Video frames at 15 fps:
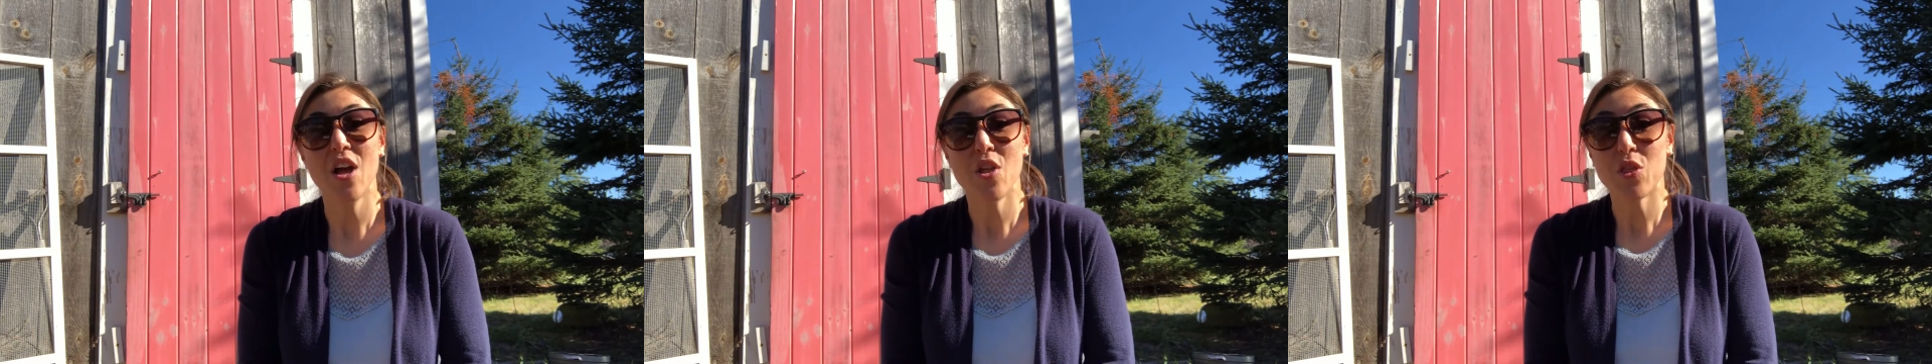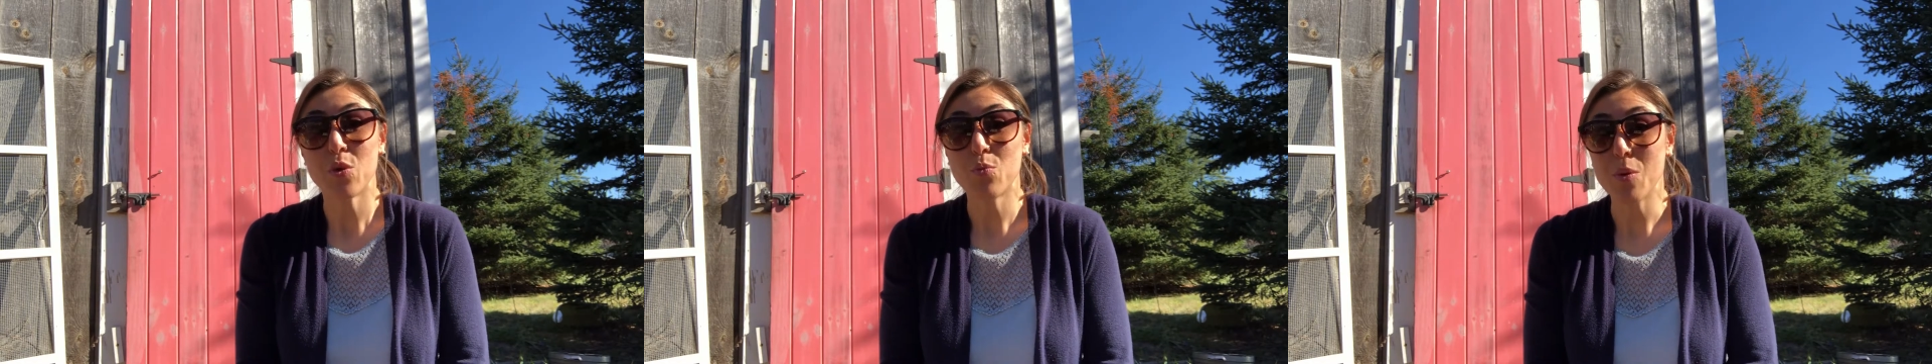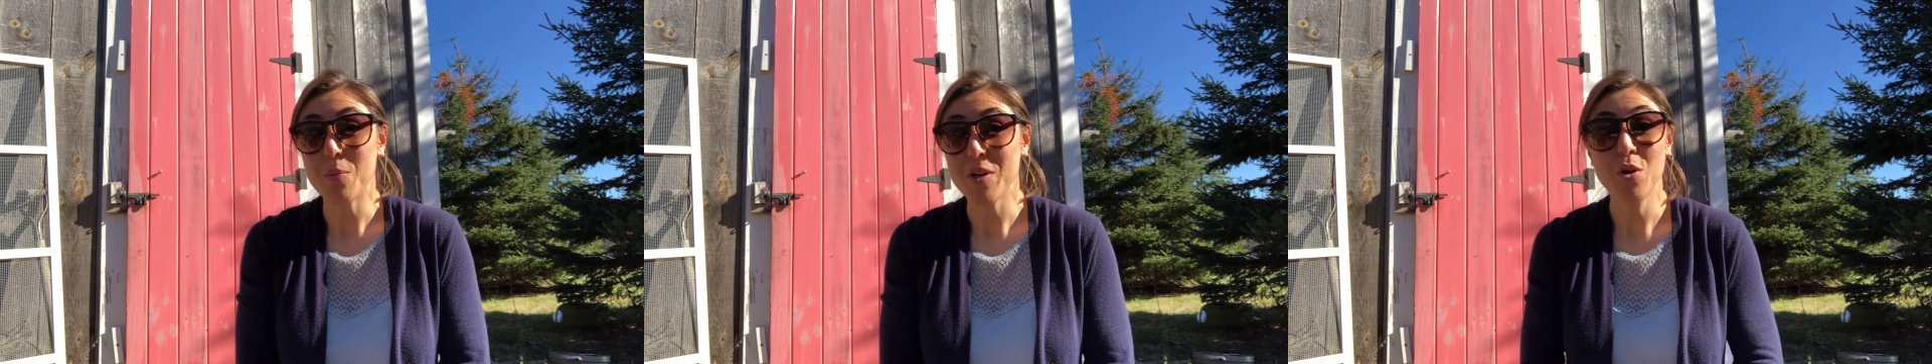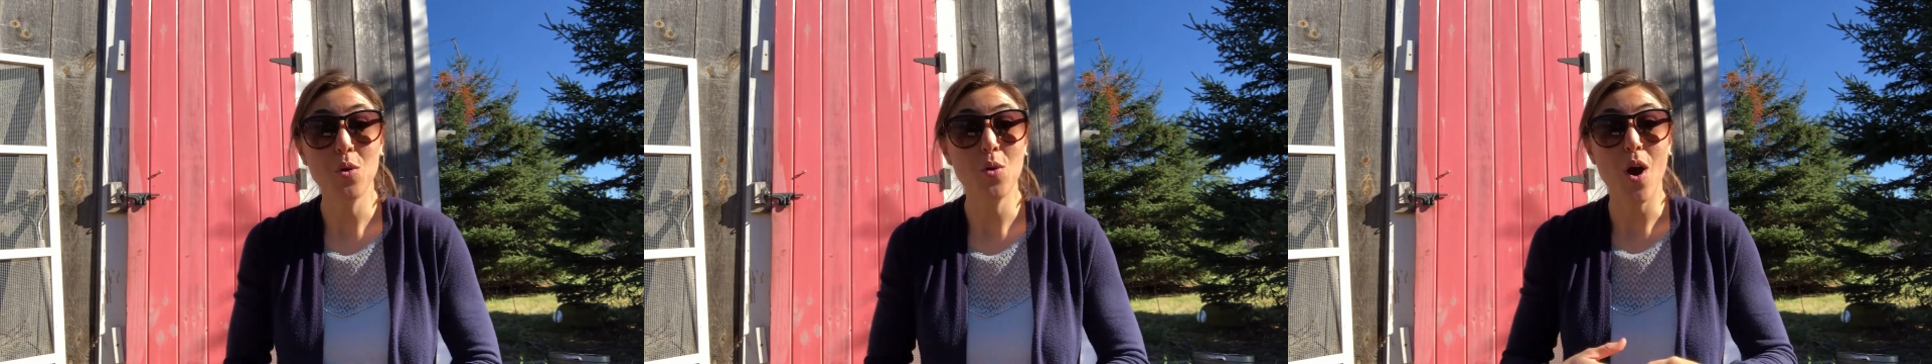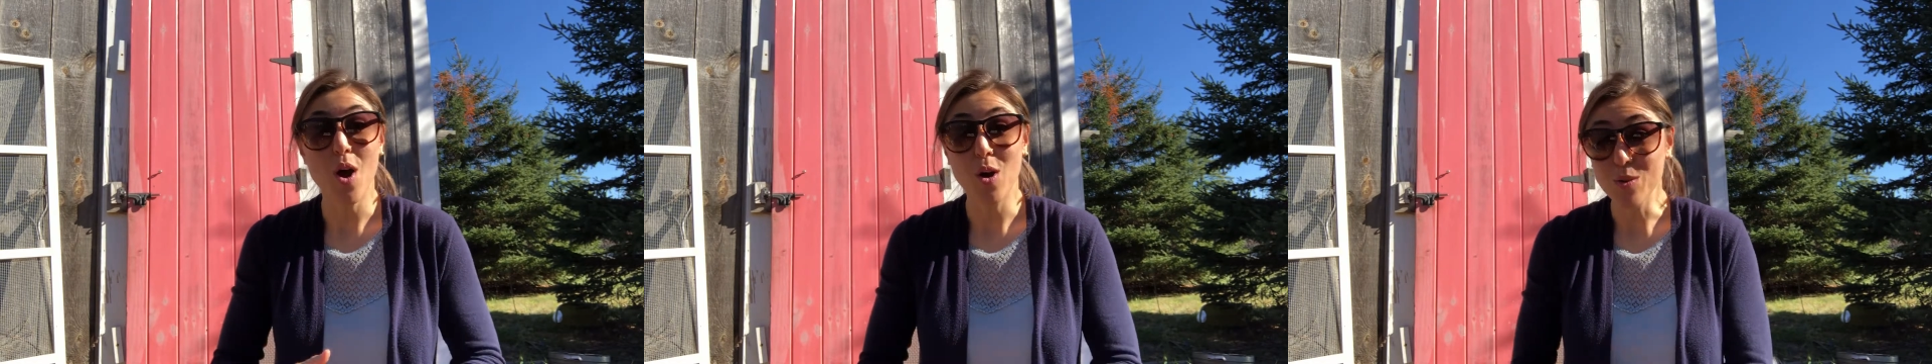the woman
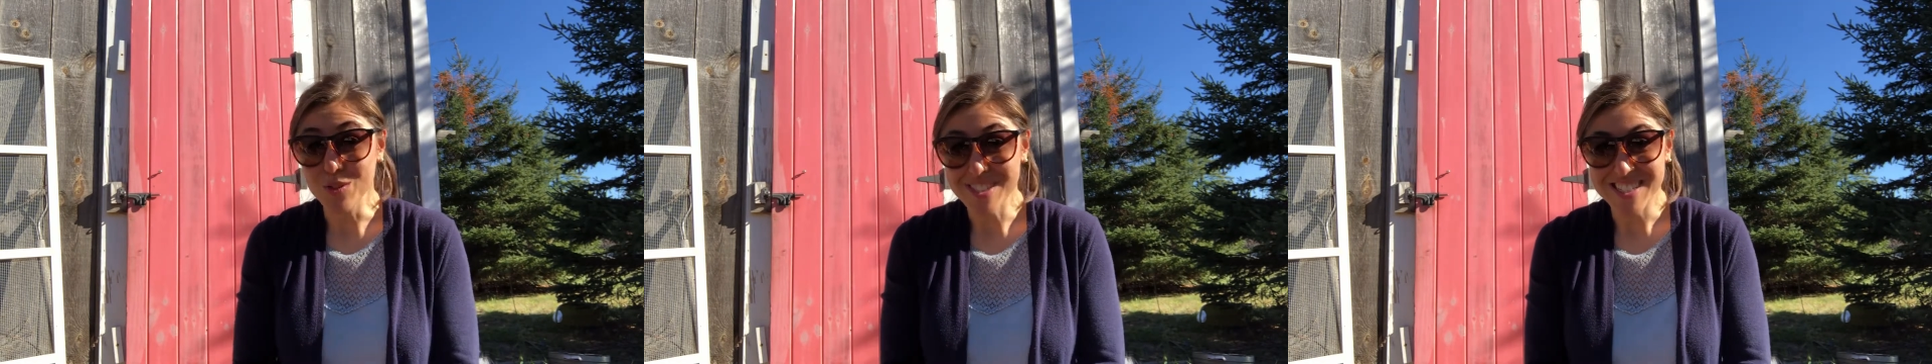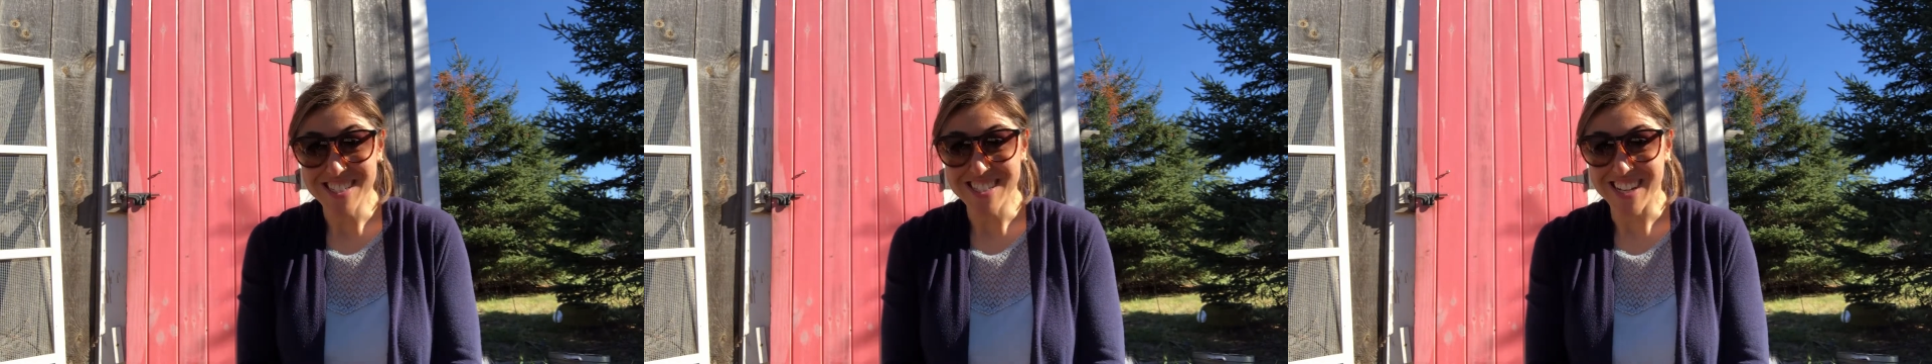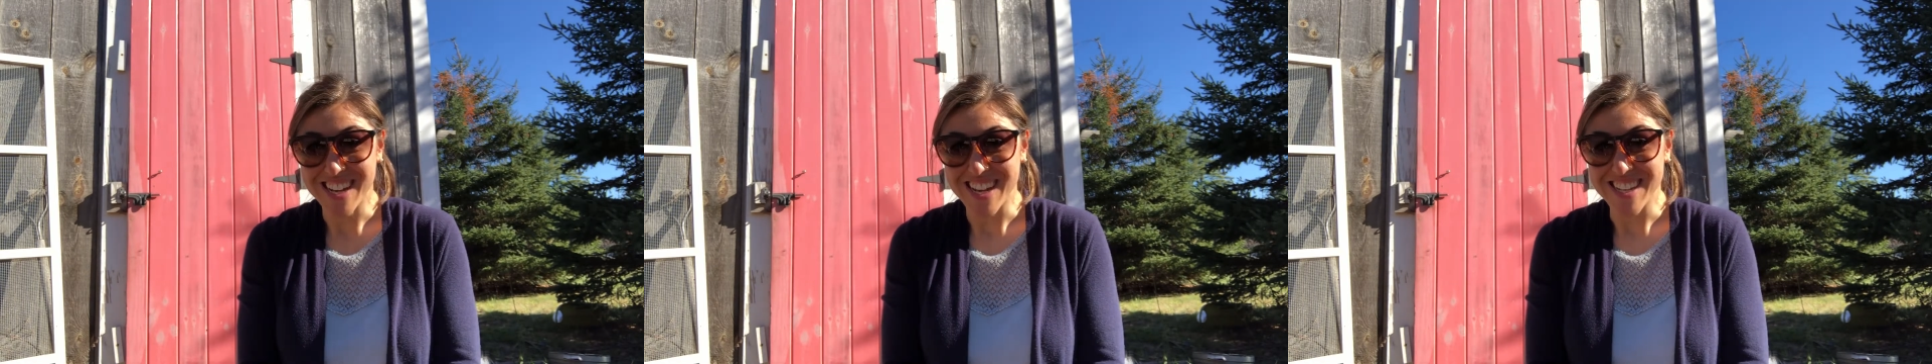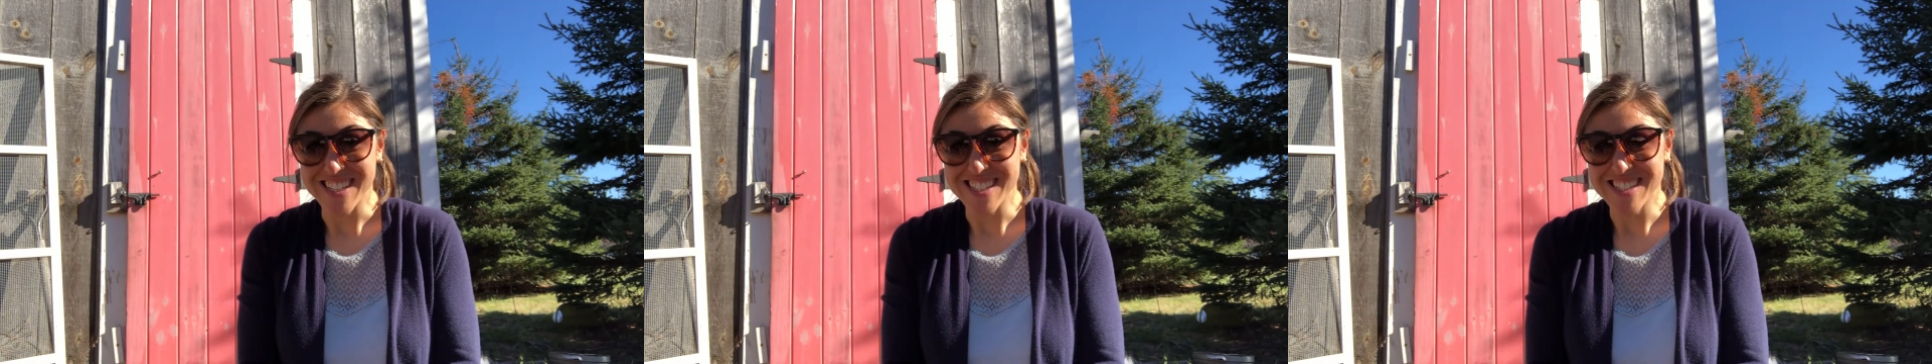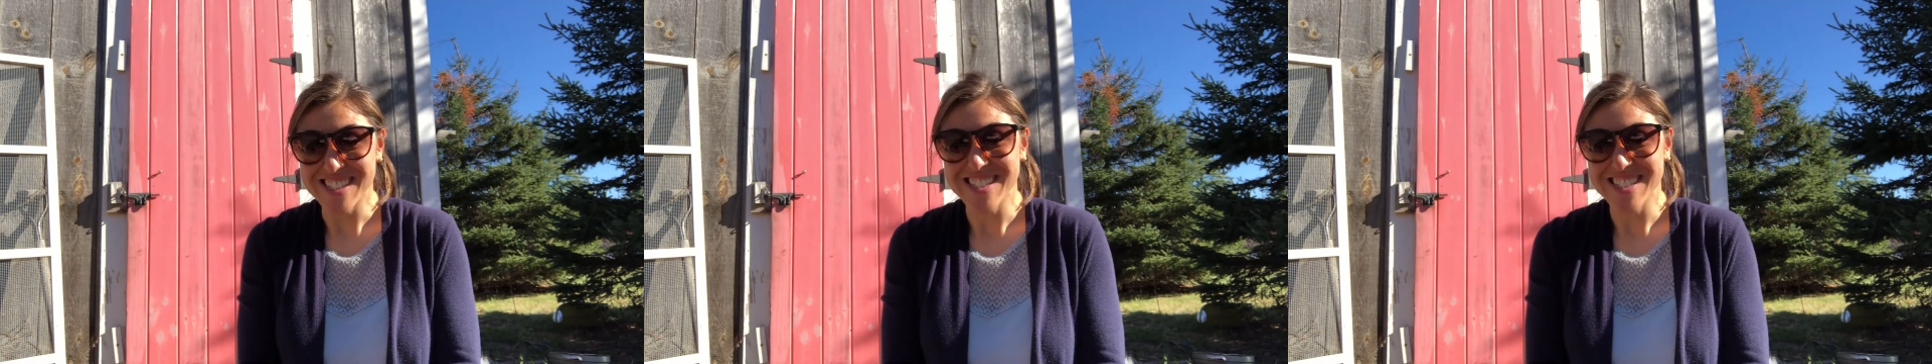who owns the chickens.